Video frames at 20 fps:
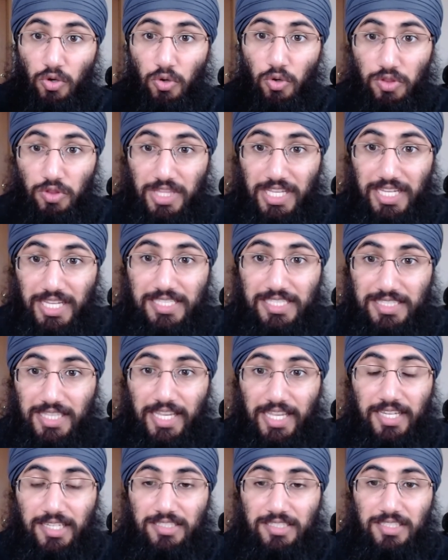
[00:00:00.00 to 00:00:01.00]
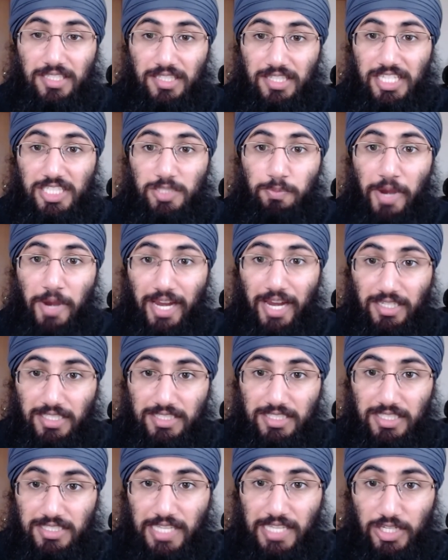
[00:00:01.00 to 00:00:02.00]
these things, these
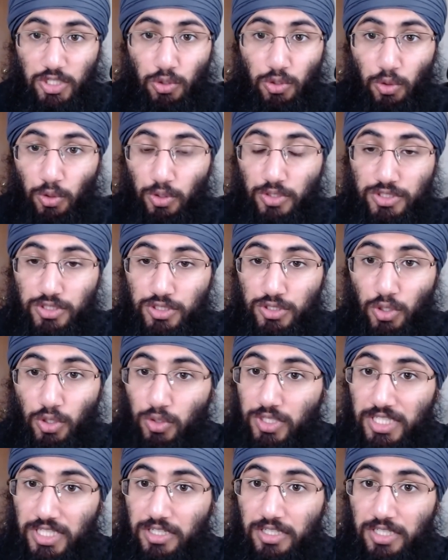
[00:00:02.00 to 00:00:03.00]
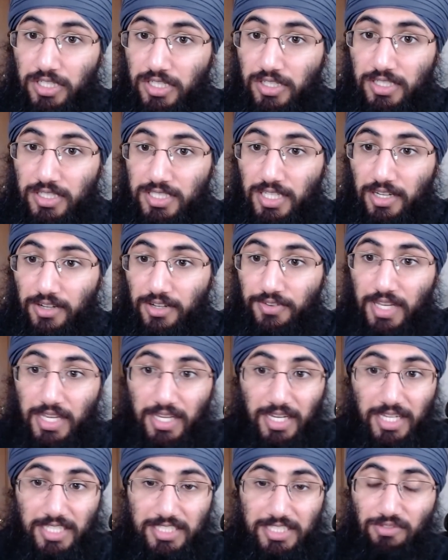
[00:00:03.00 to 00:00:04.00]
practices that you hold so dear to yourself,
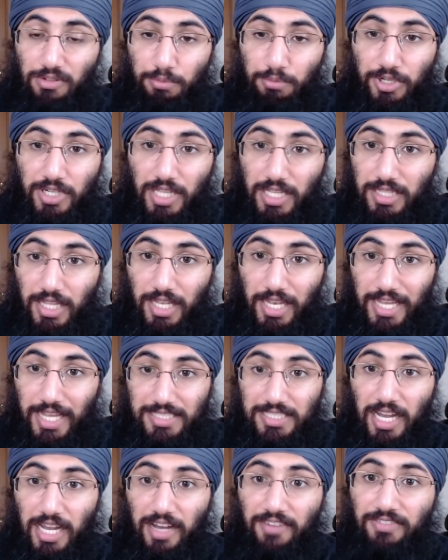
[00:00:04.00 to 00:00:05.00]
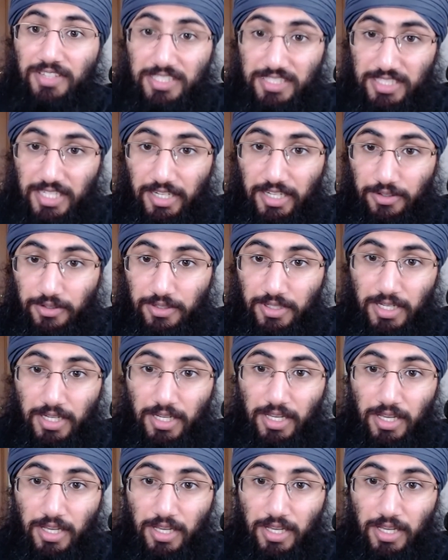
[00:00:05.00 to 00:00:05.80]
because even Buddha Dal has havans now,